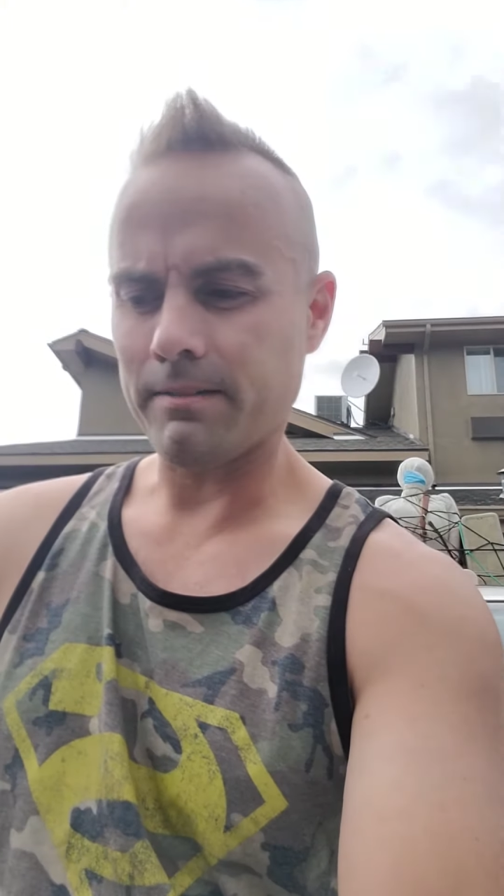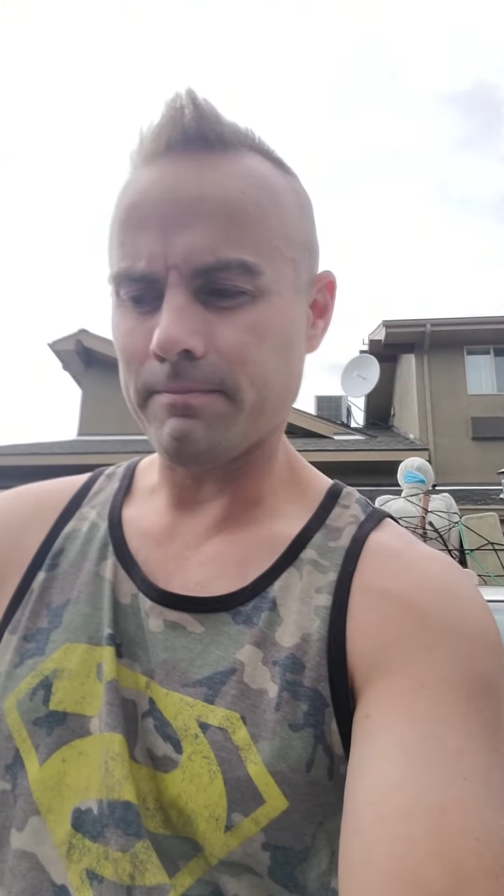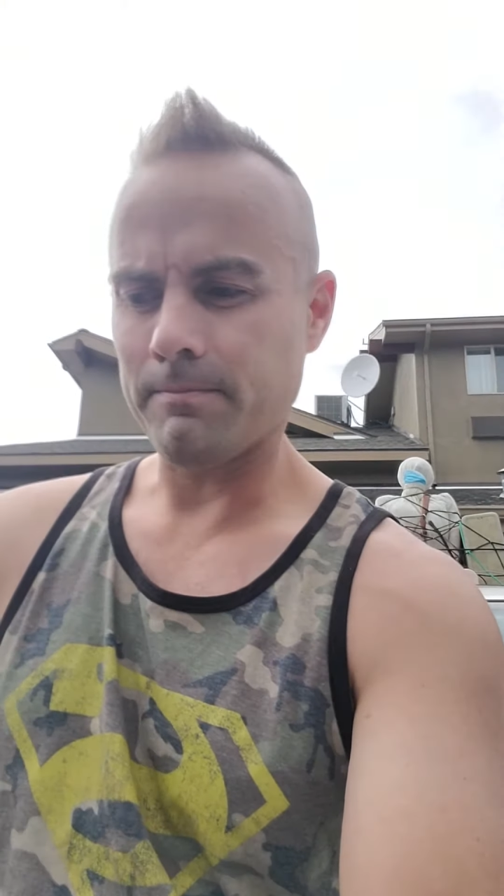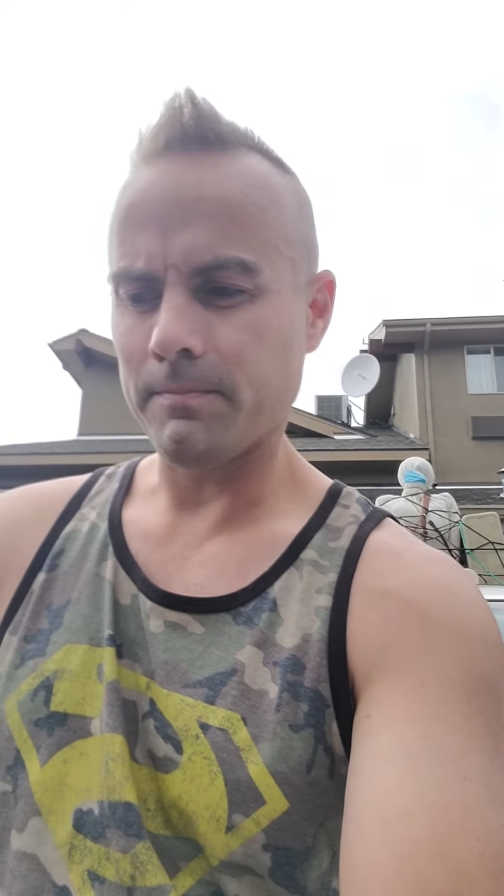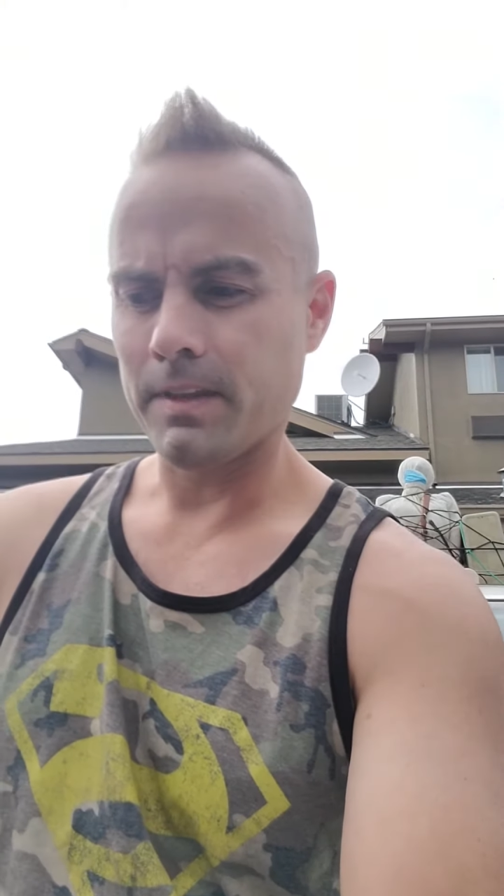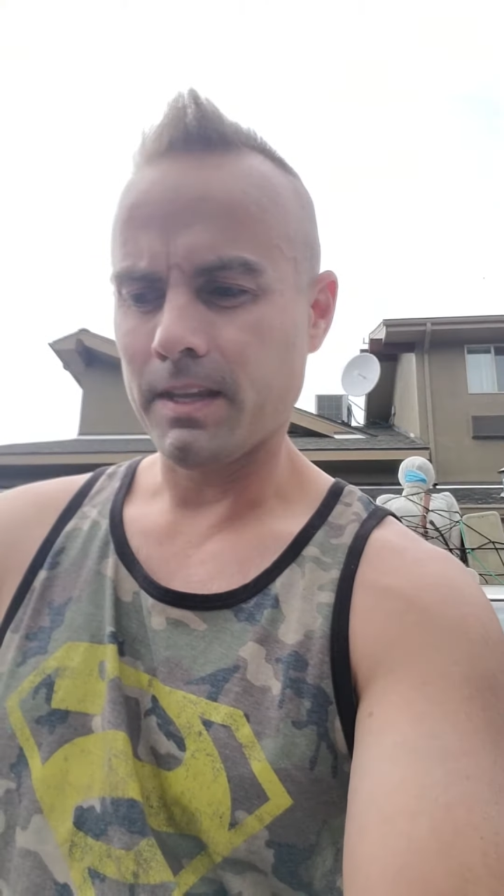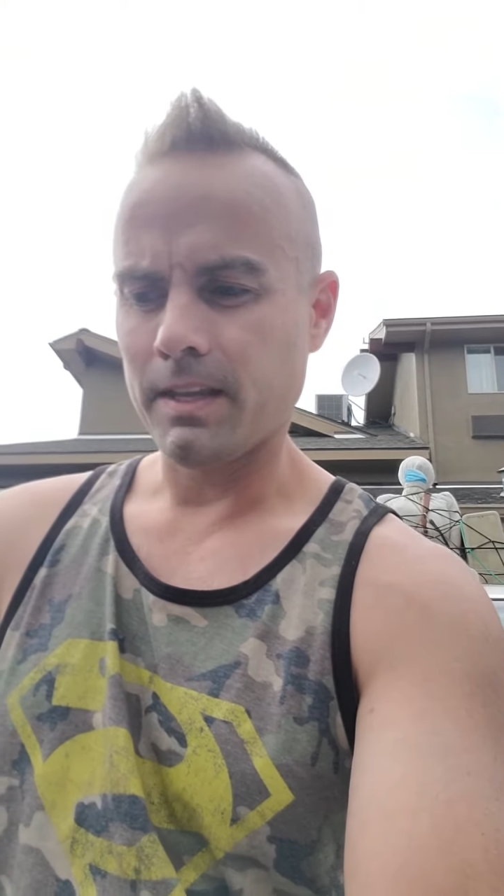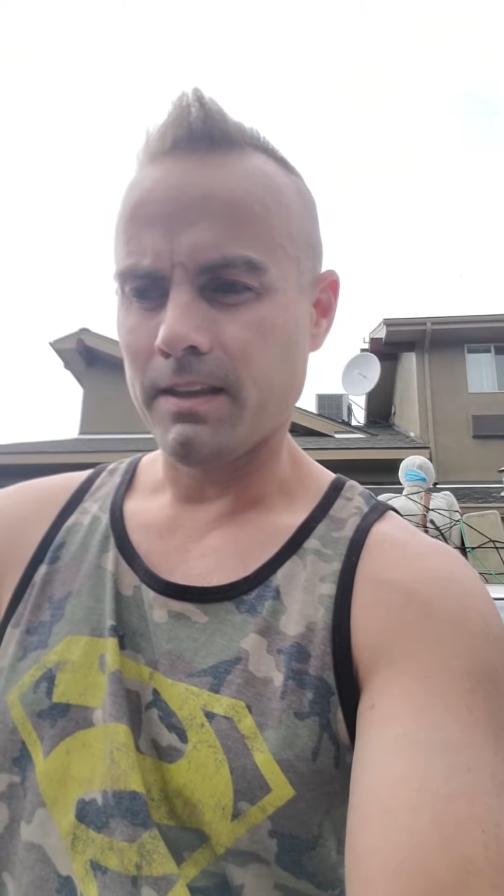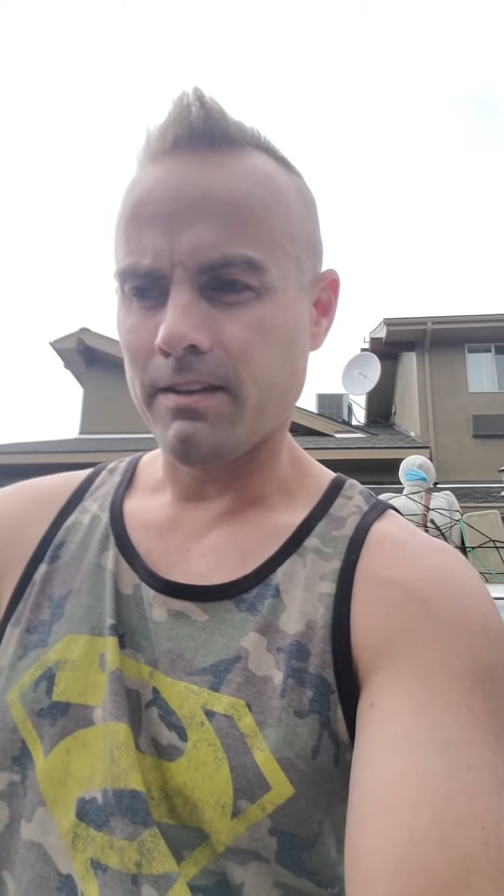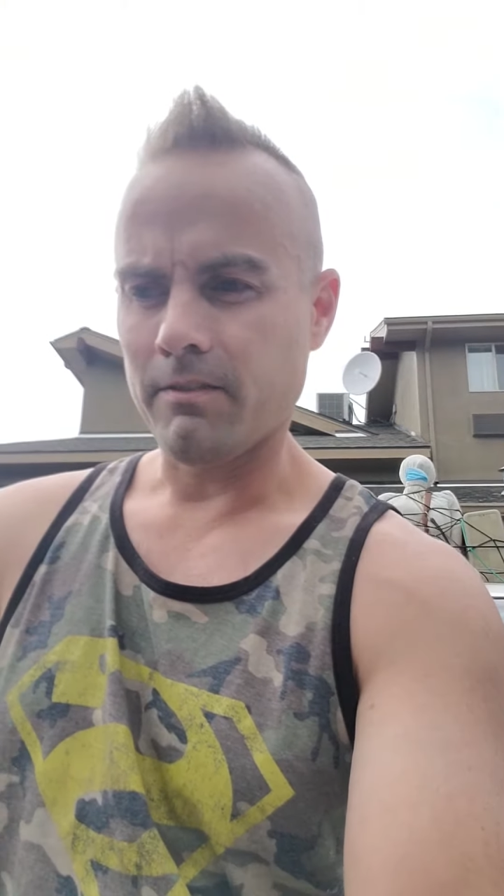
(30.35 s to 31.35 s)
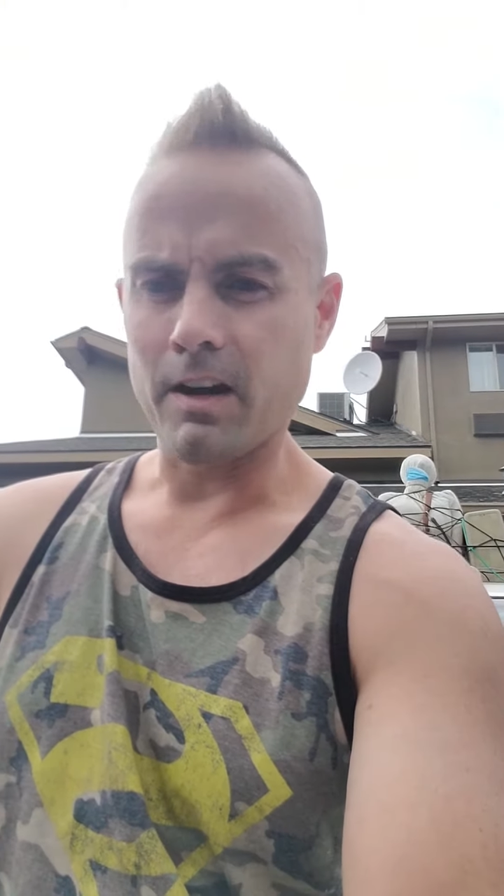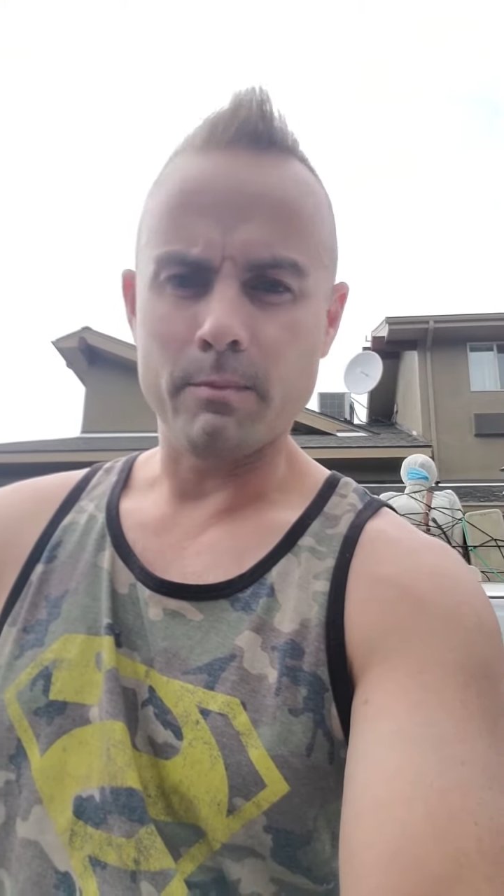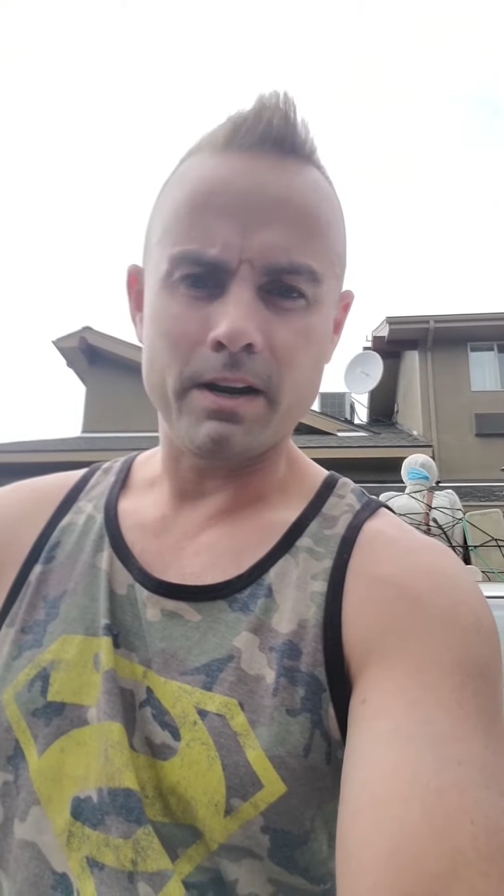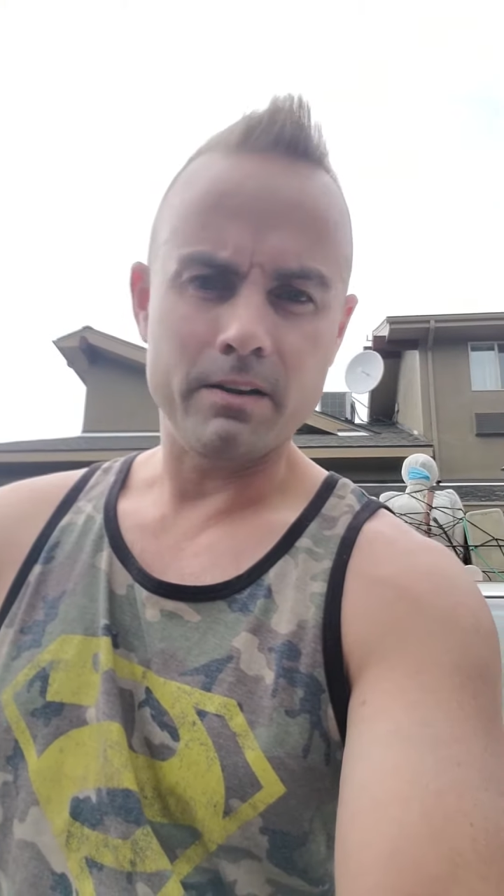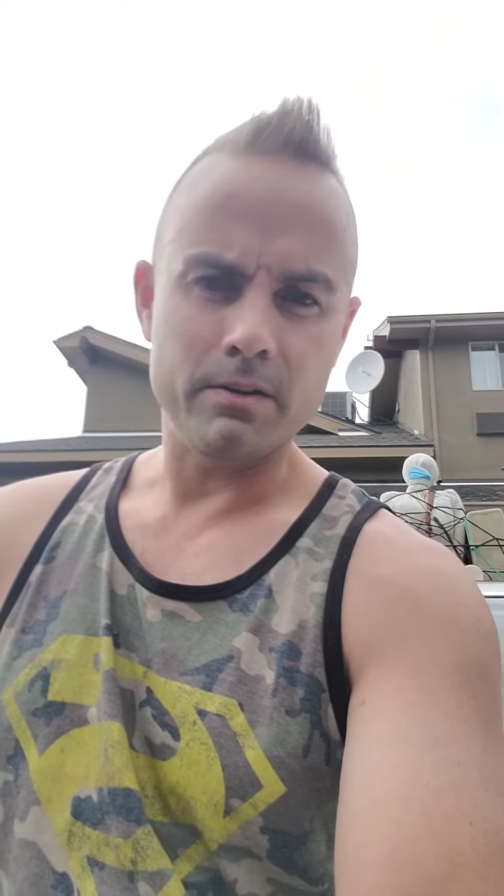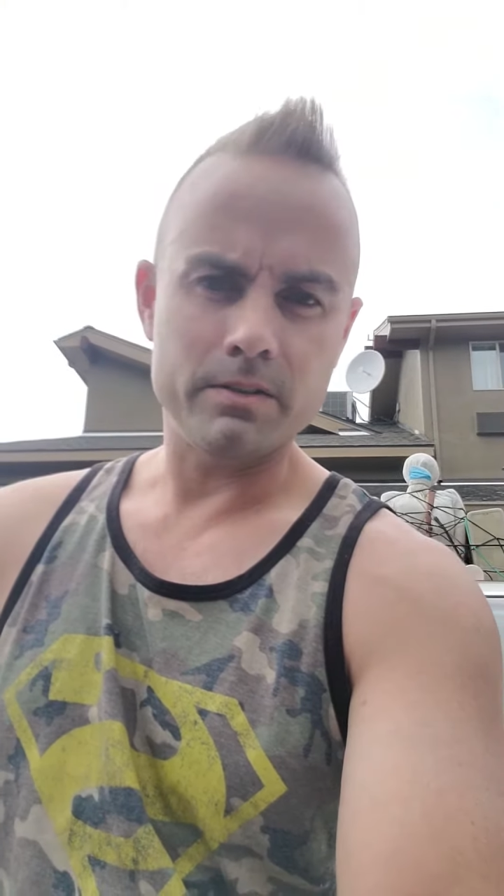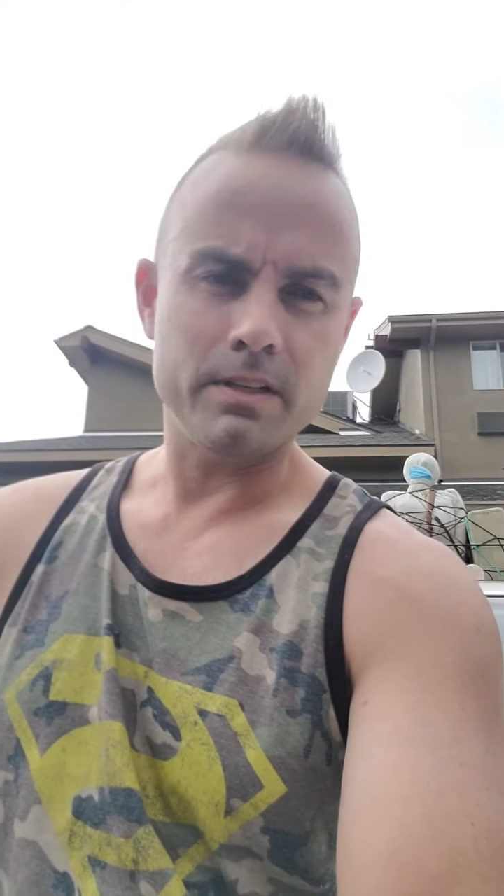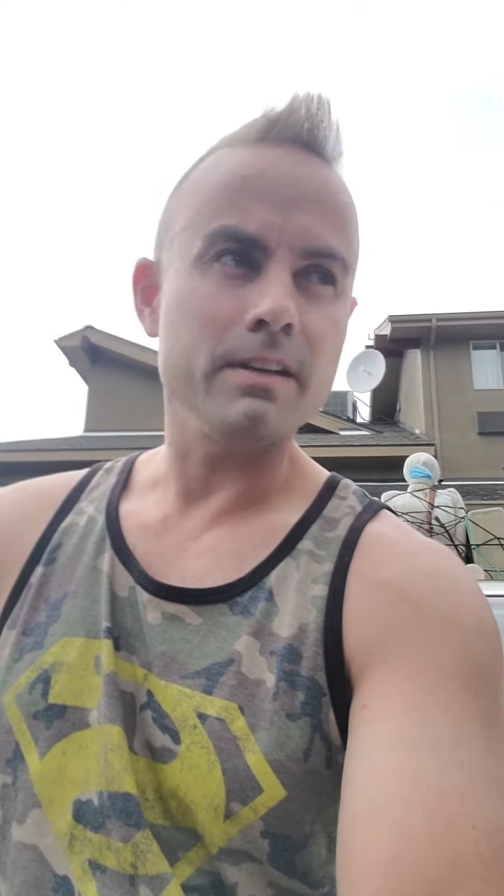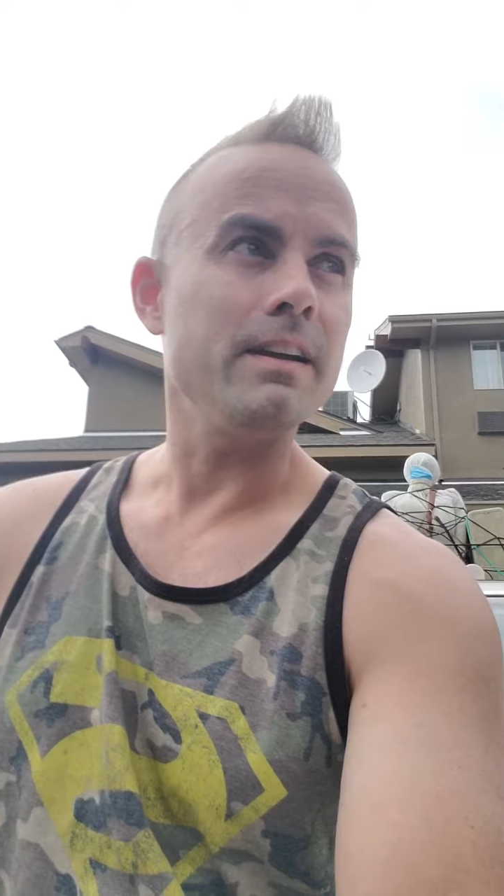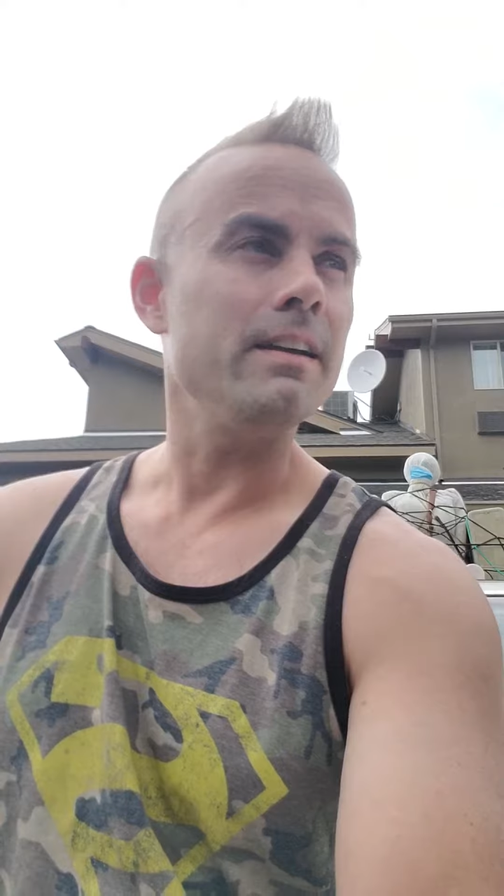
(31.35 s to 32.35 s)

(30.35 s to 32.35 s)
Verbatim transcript: And for anybody who's